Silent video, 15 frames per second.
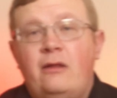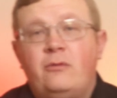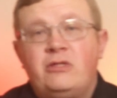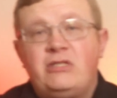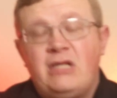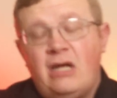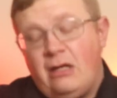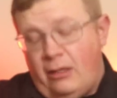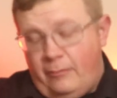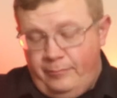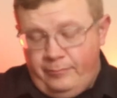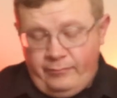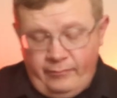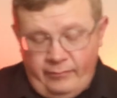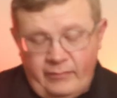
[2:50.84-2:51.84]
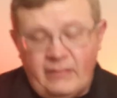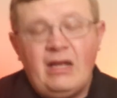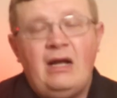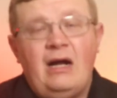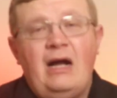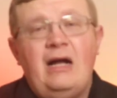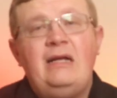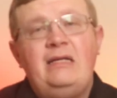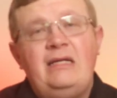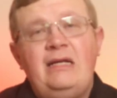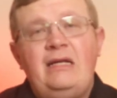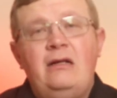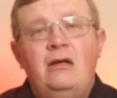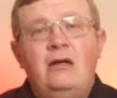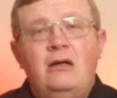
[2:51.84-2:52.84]
Now that we're set up, I
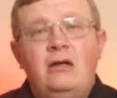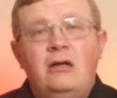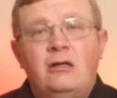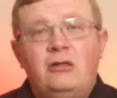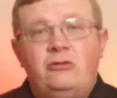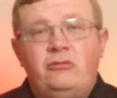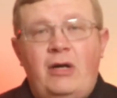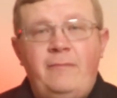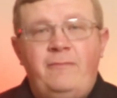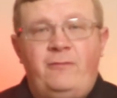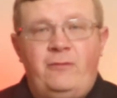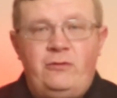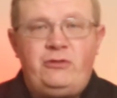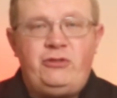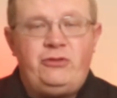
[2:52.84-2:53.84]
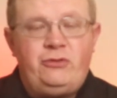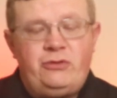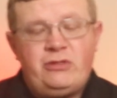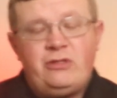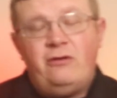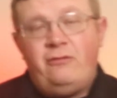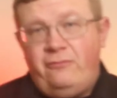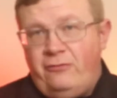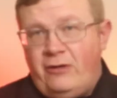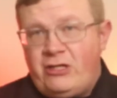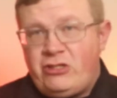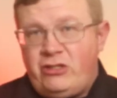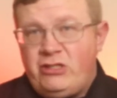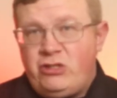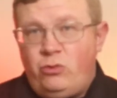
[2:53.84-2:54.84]
need grapefruit juice,
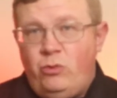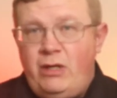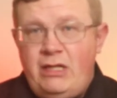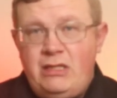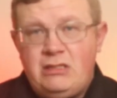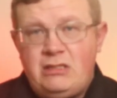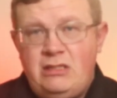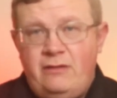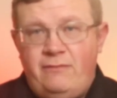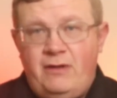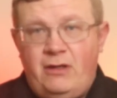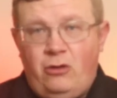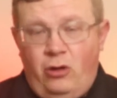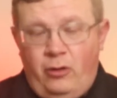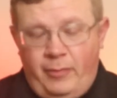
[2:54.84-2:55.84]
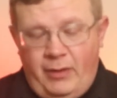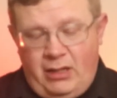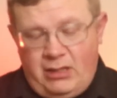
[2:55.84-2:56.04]
freshly squeezed if at all